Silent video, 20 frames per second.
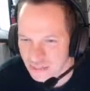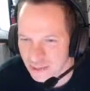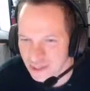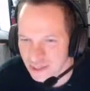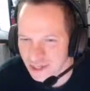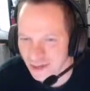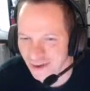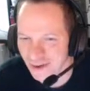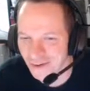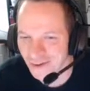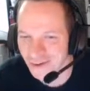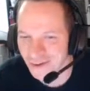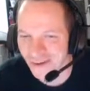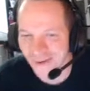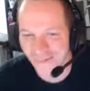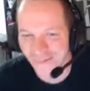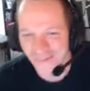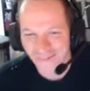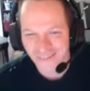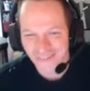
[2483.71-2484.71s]
Marine. Oh
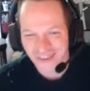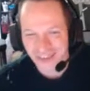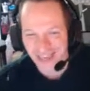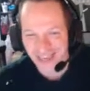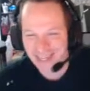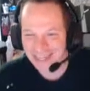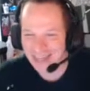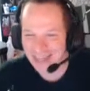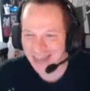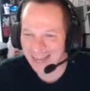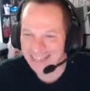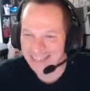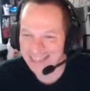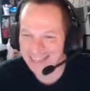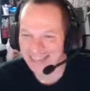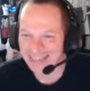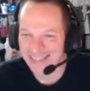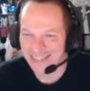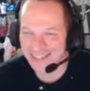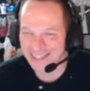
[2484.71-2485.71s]
no! And he
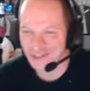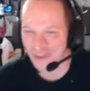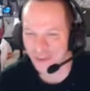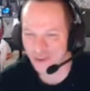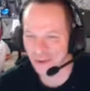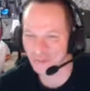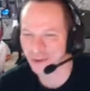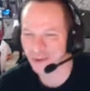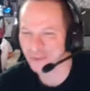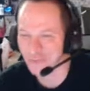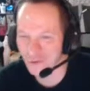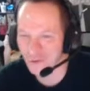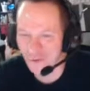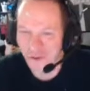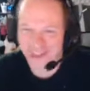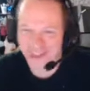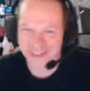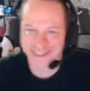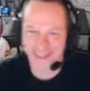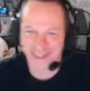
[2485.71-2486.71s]
accidentally triggered my
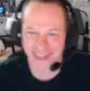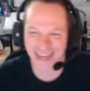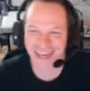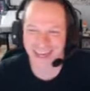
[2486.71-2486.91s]
request.